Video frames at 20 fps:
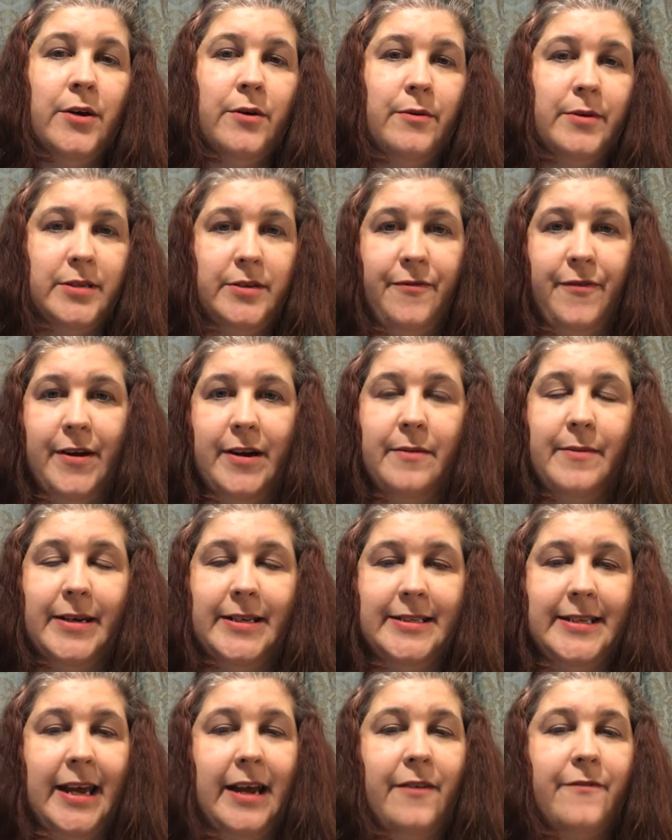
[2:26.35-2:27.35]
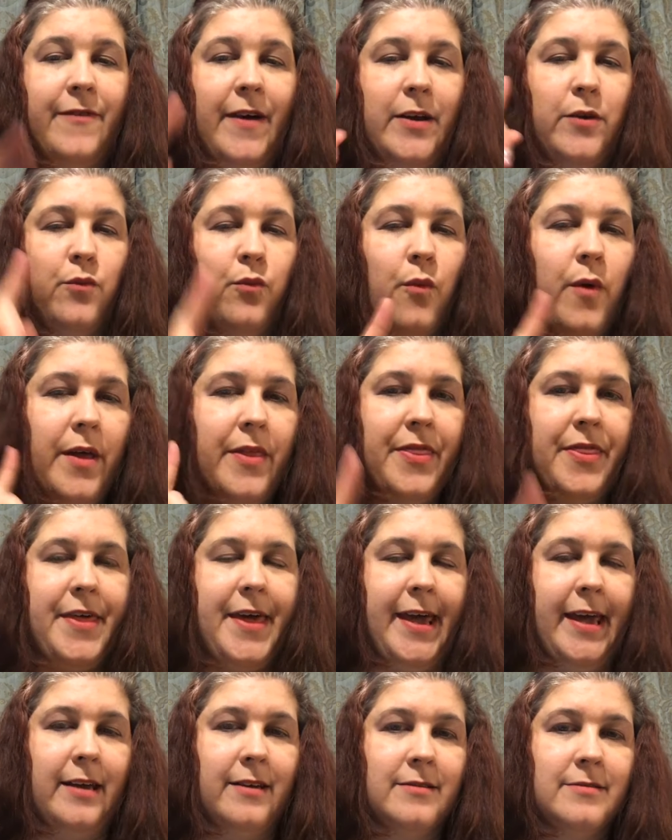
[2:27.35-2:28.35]
was a friend of mine saying, find one
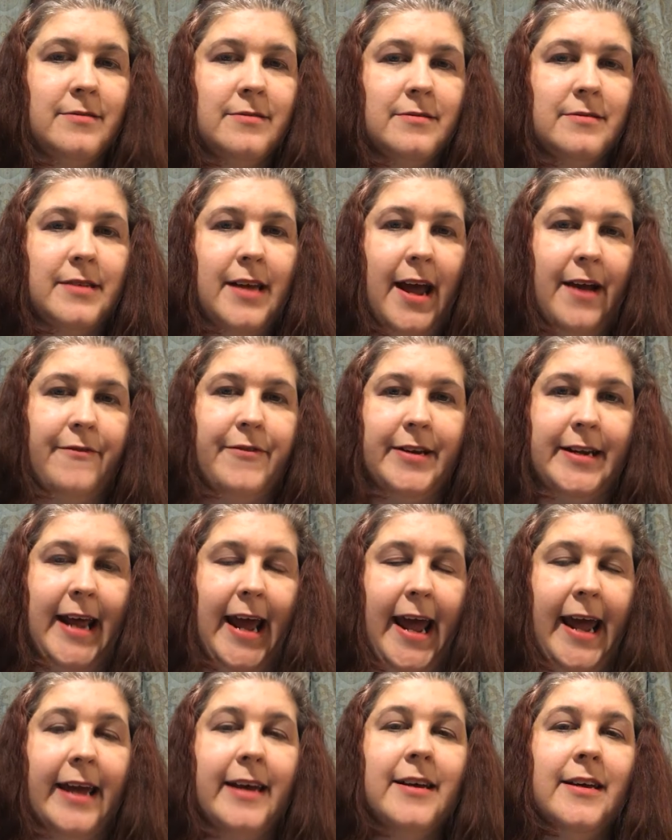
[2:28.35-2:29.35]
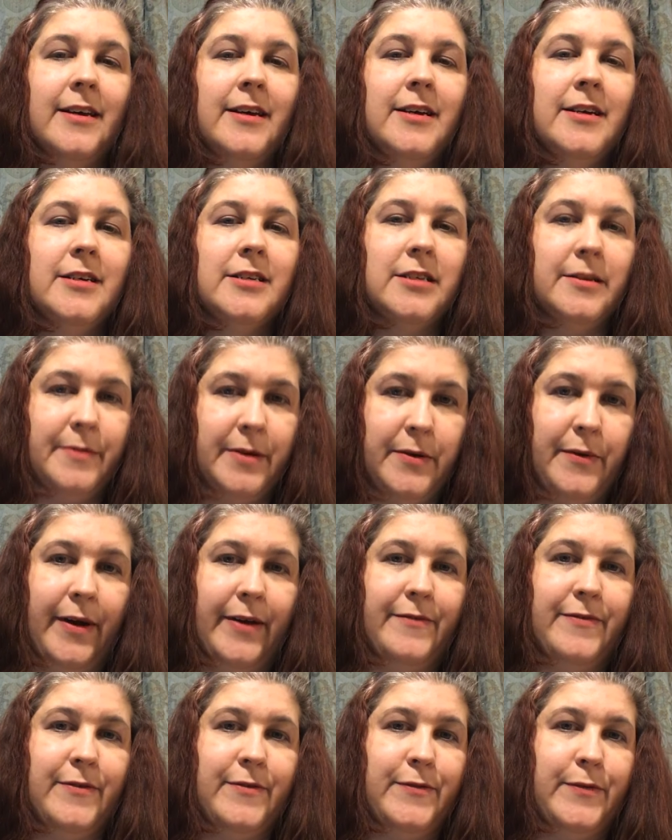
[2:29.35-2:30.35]
thing every day to be
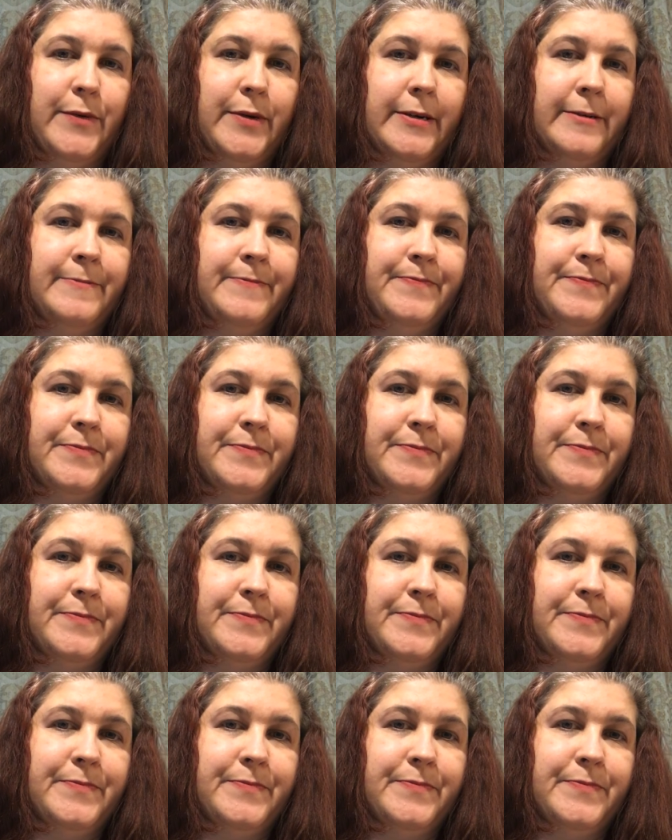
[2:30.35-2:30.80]
grateful for.